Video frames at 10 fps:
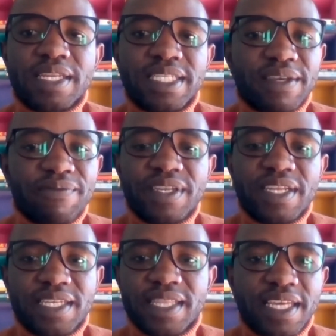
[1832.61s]

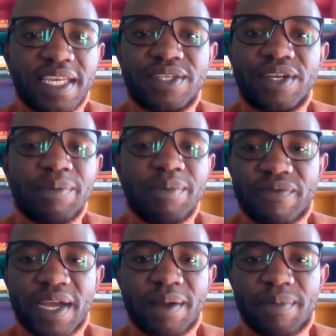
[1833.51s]
definitely there's going to be
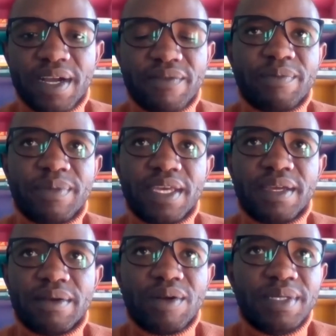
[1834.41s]
fight back from
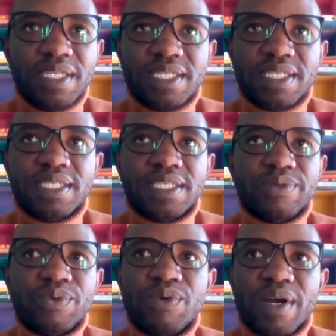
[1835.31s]
the communities
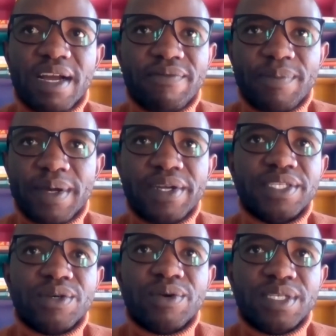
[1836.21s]
who have
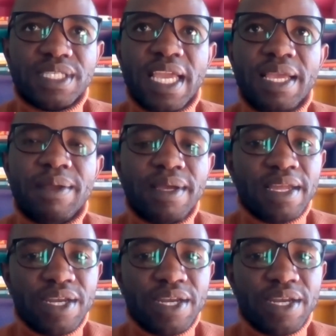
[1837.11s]
parents always saying,